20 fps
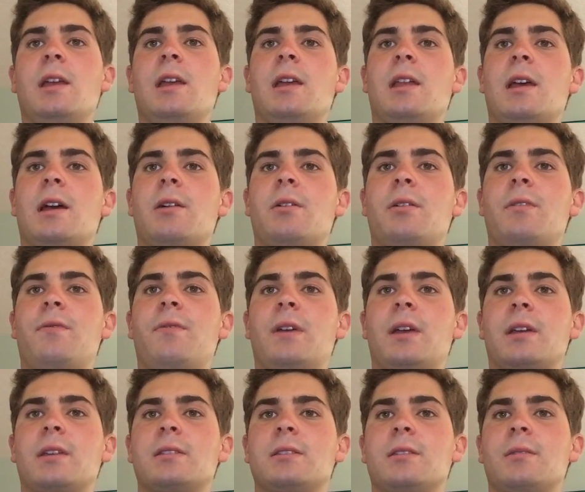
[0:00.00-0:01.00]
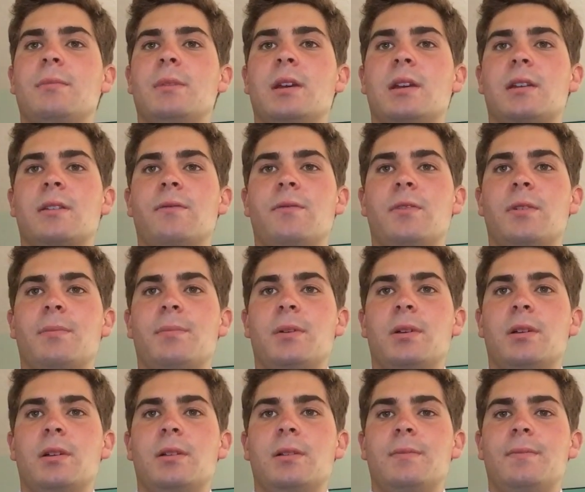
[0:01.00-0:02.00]
and how it affects American
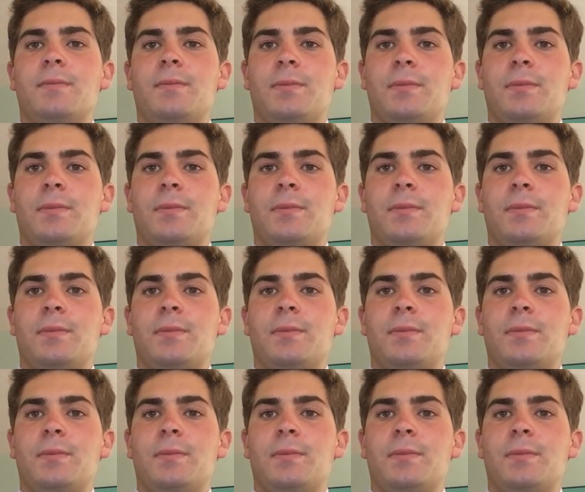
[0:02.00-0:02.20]
football.